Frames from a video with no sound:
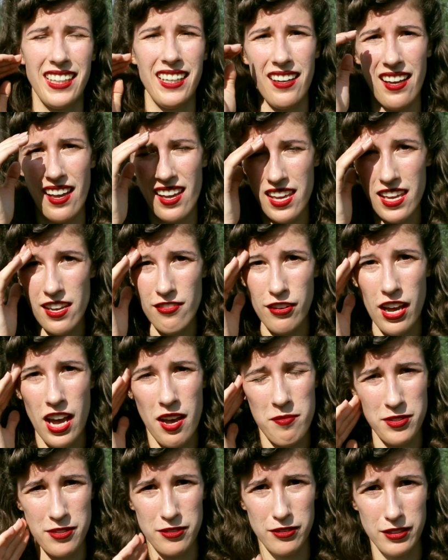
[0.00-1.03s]
I have
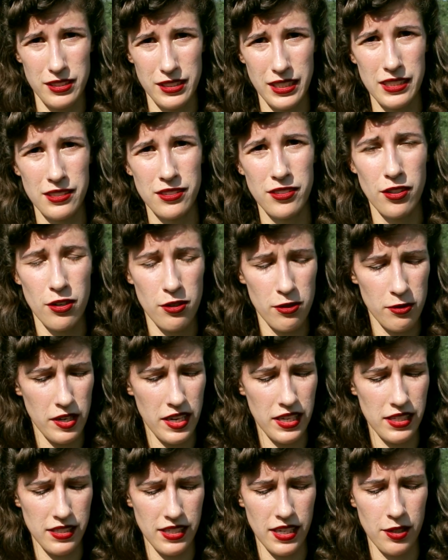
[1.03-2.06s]
absolutely no
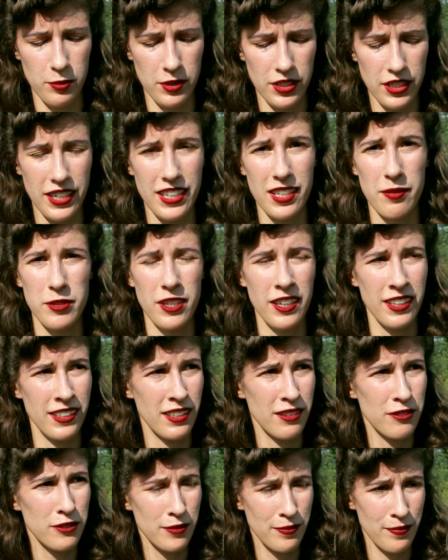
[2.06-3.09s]
idea where I am right
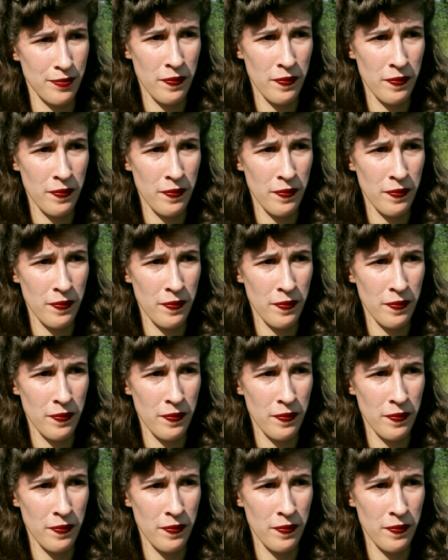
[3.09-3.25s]
now.